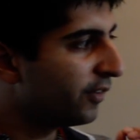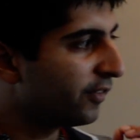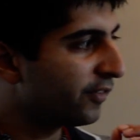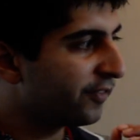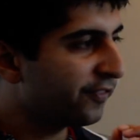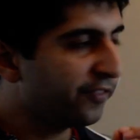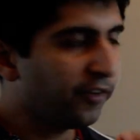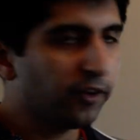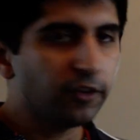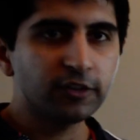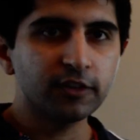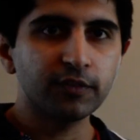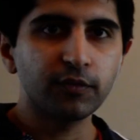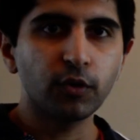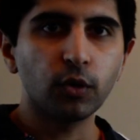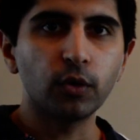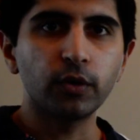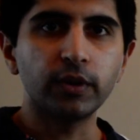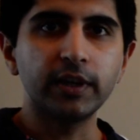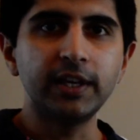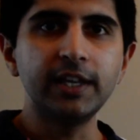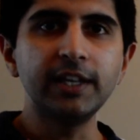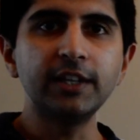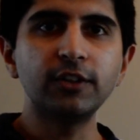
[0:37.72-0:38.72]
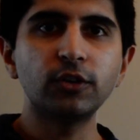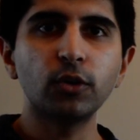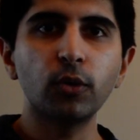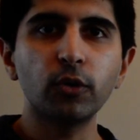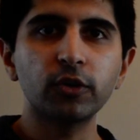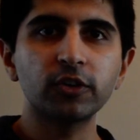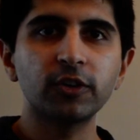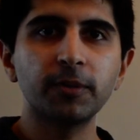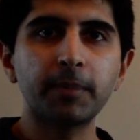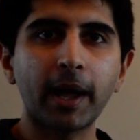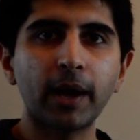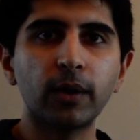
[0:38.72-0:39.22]
First of all, he
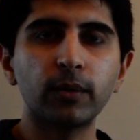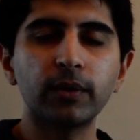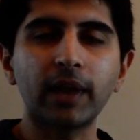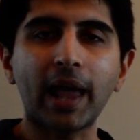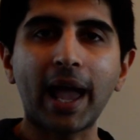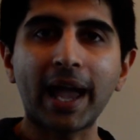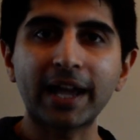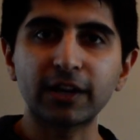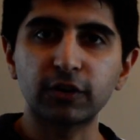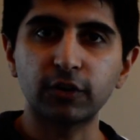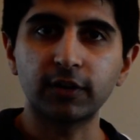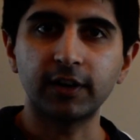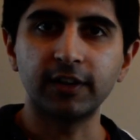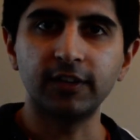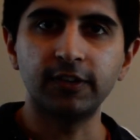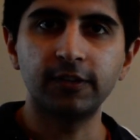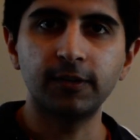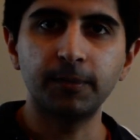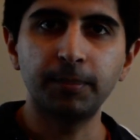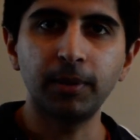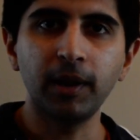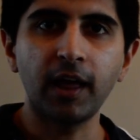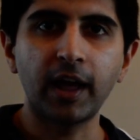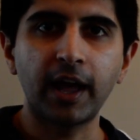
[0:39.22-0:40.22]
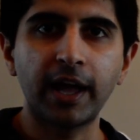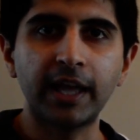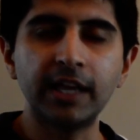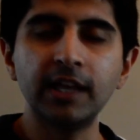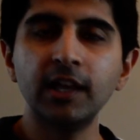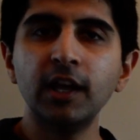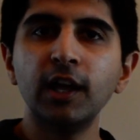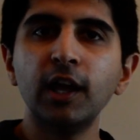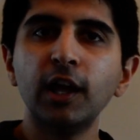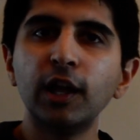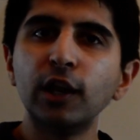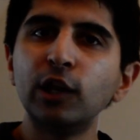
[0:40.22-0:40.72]
talked about aggregate supply
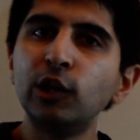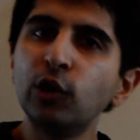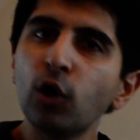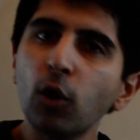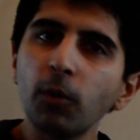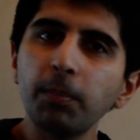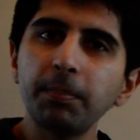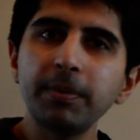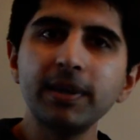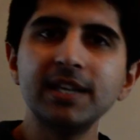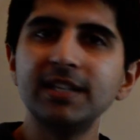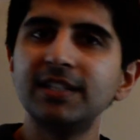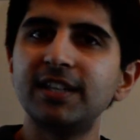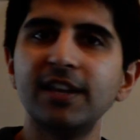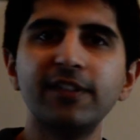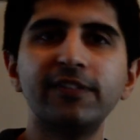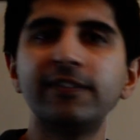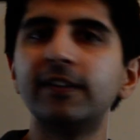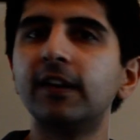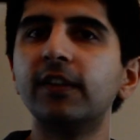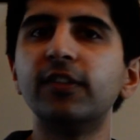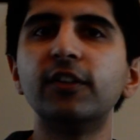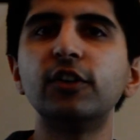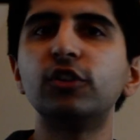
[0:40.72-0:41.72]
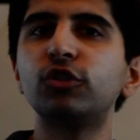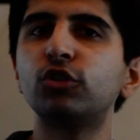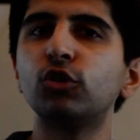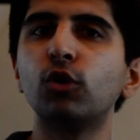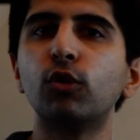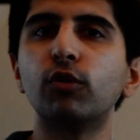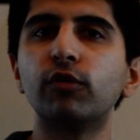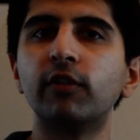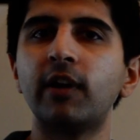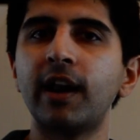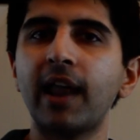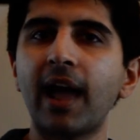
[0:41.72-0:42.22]
not being different in the
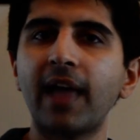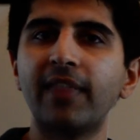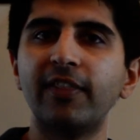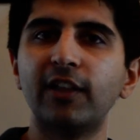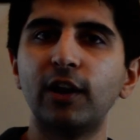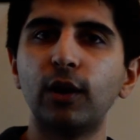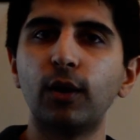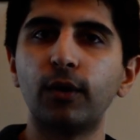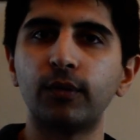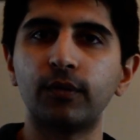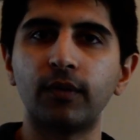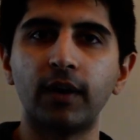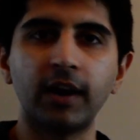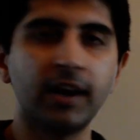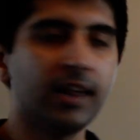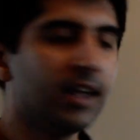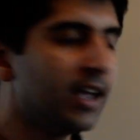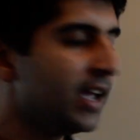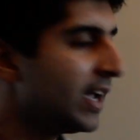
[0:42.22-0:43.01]
short run and the long run.